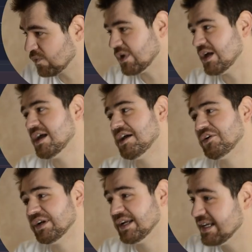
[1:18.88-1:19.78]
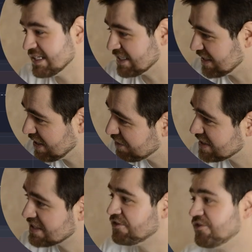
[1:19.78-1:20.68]
Here it is. Here
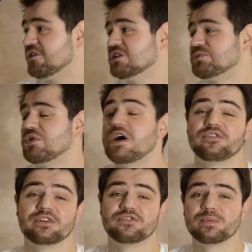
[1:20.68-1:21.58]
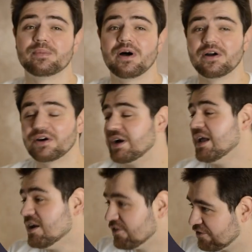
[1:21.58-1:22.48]
is the first profit from our
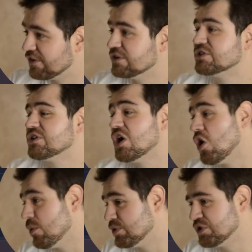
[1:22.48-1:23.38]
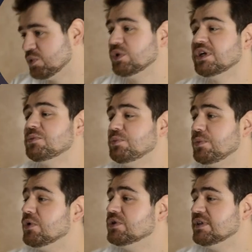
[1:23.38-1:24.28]
first option. We're going to
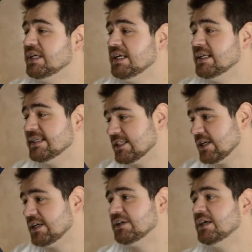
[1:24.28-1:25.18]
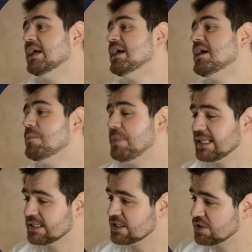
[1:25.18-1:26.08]
put the entire
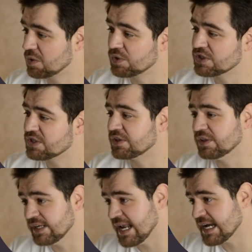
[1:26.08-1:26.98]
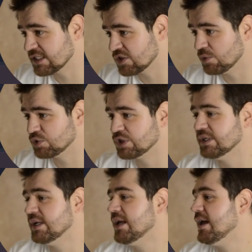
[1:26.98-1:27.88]
balance towards our next option,
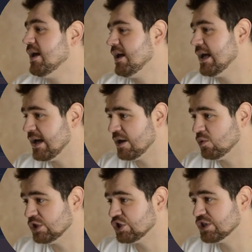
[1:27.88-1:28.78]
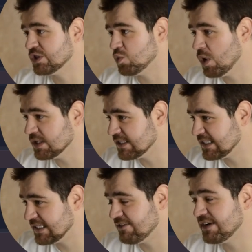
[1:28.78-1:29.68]
which is
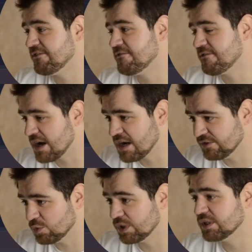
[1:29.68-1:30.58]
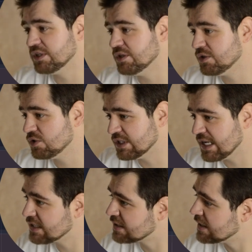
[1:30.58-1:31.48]
175. We're gonna use
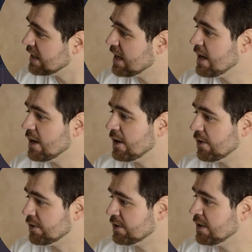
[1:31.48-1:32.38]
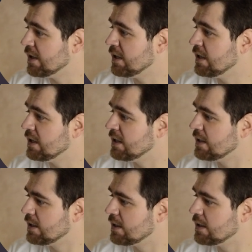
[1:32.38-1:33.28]
that on
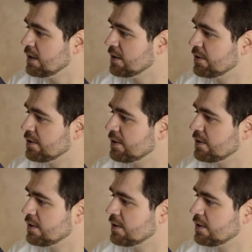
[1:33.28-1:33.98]
here.